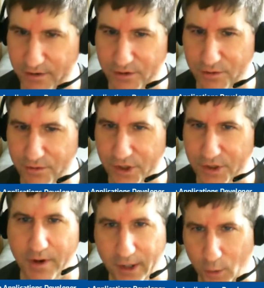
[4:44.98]
you
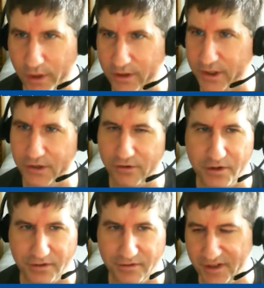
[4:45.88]
respond quickly and you're
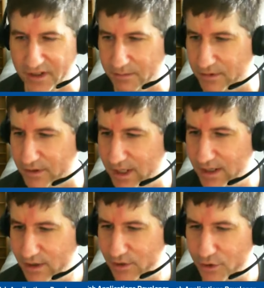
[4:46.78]
always available,
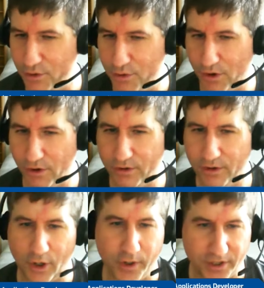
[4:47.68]
you are
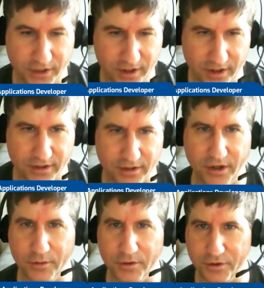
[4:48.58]
a quick study. So in
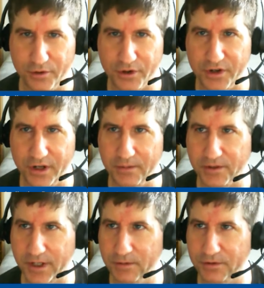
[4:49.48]
other words, your team is
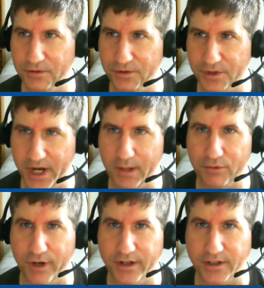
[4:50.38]
able to take a
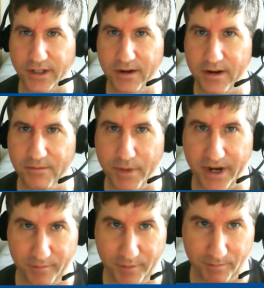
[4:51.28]
project that
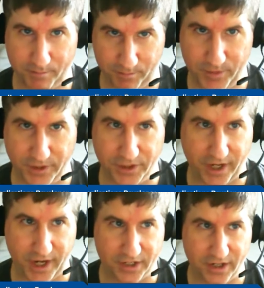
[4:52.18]
might have been, in this
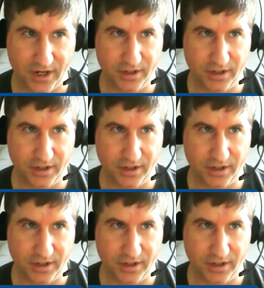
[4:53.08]
case,